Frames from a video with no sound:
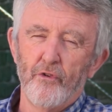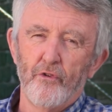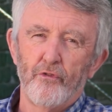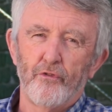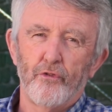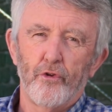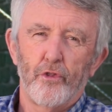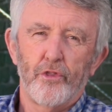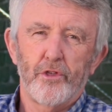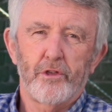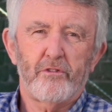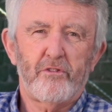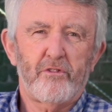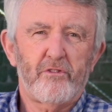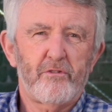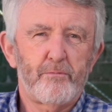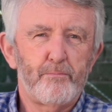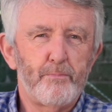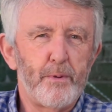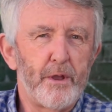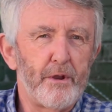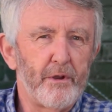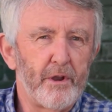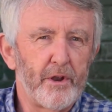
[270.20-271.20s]
For the
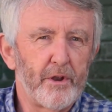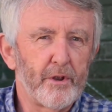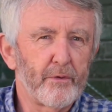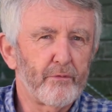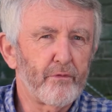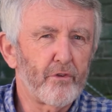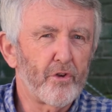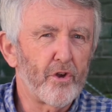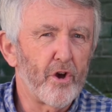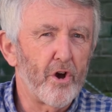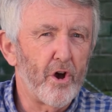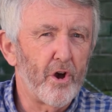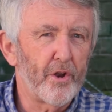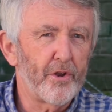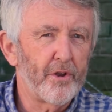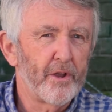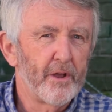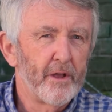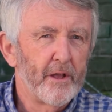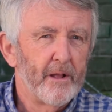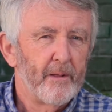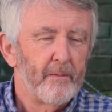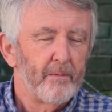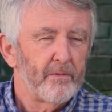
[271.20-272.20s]
Spirit of God
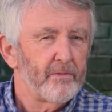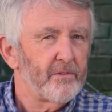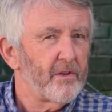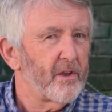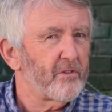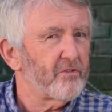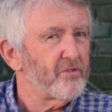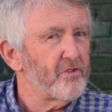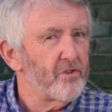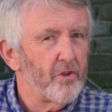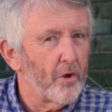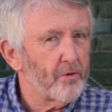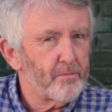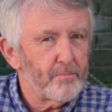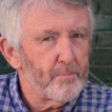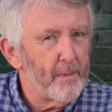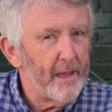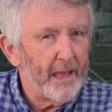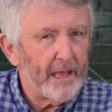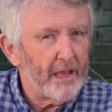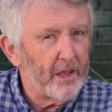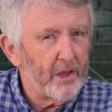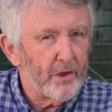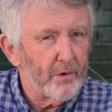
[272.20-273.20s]
does not
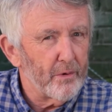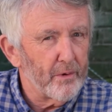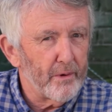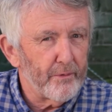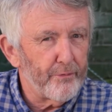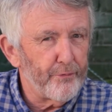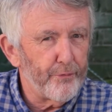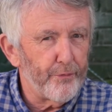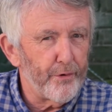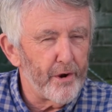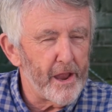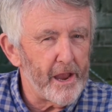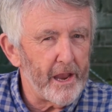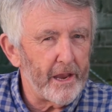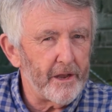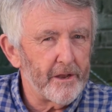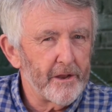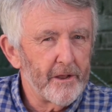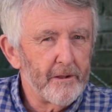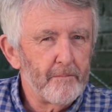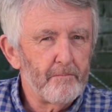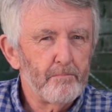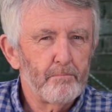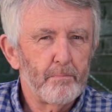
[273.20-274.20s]
make you afraid,
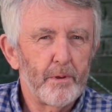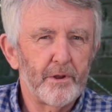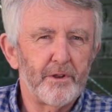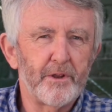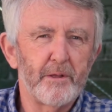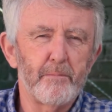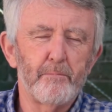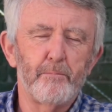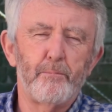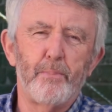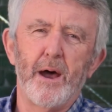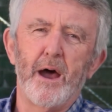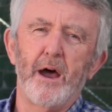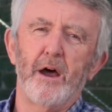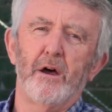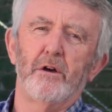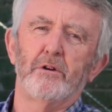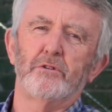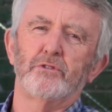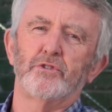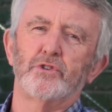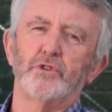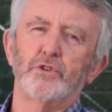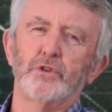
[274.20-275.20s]
that
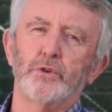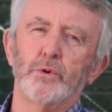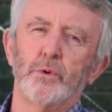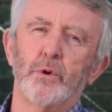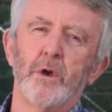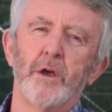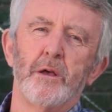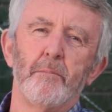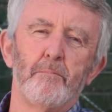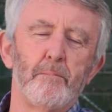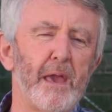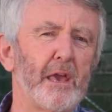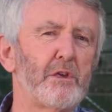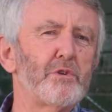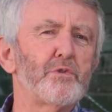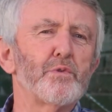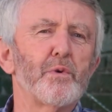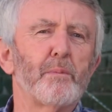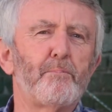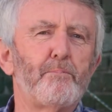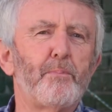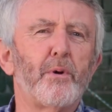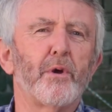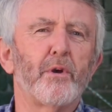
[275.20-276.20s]
empowers you, makes
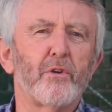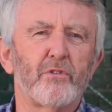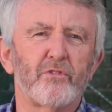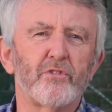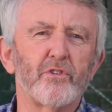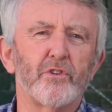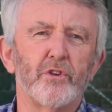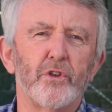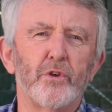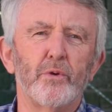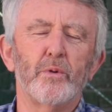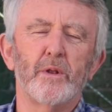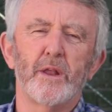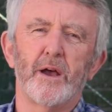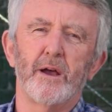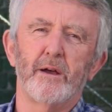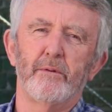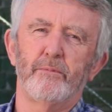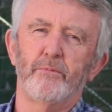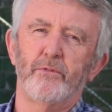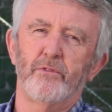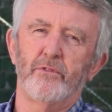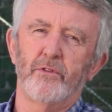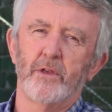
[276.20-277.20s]
you a person who
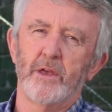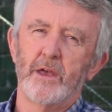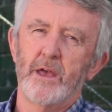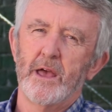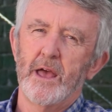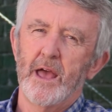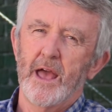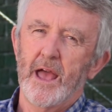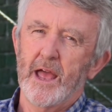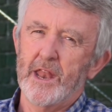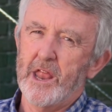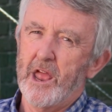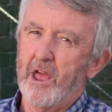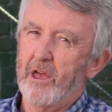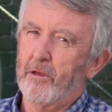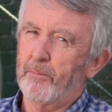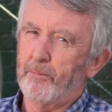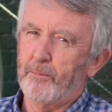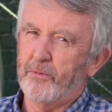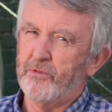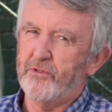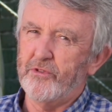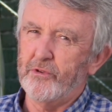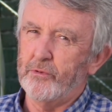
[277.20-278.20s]
loves, and
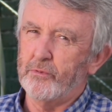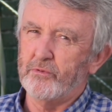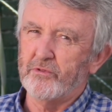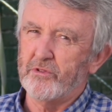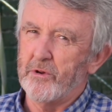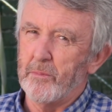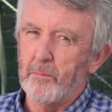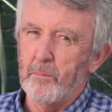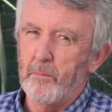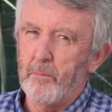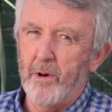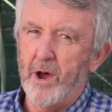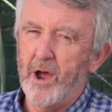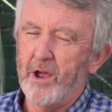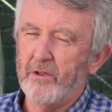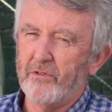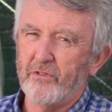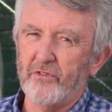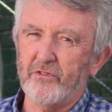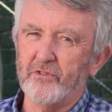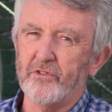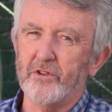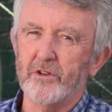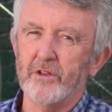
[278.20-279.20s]
helps you to
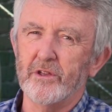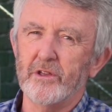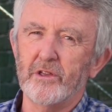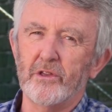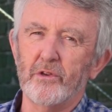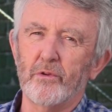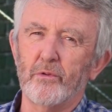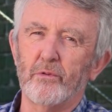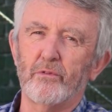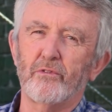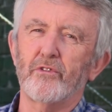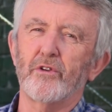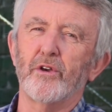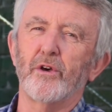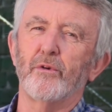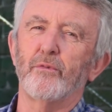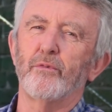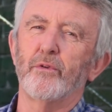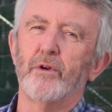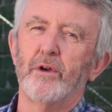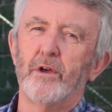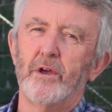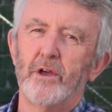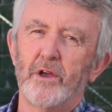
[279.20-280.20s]
master
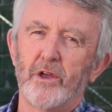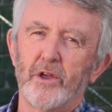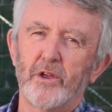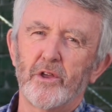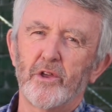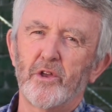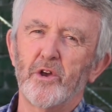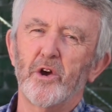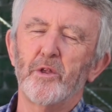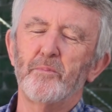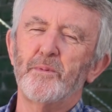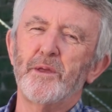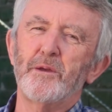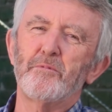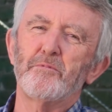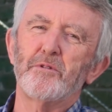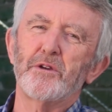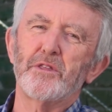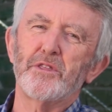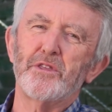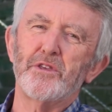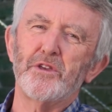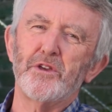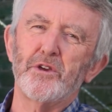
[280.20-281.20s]
yourself. God be
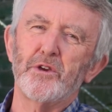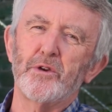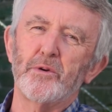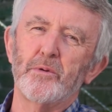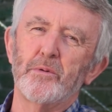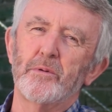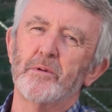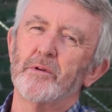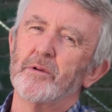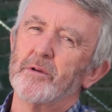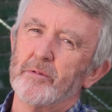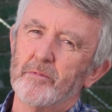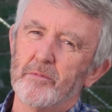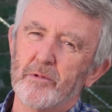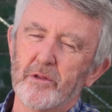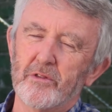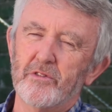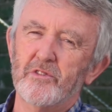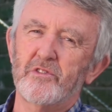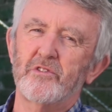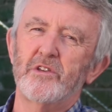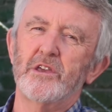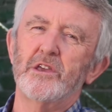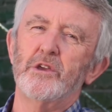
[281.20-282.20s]
with you. We'll
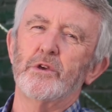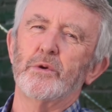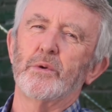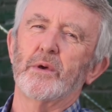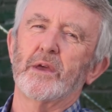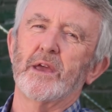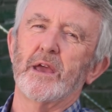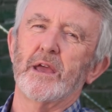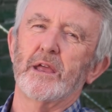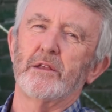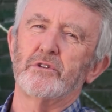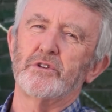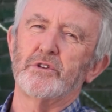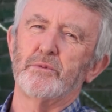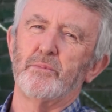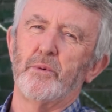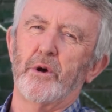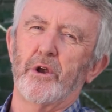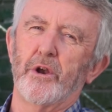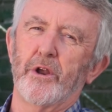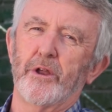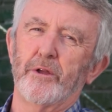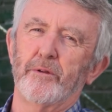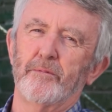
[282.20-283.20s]
see you again
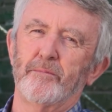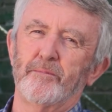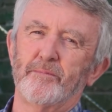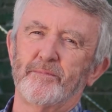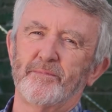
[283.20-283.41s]
tomorrow.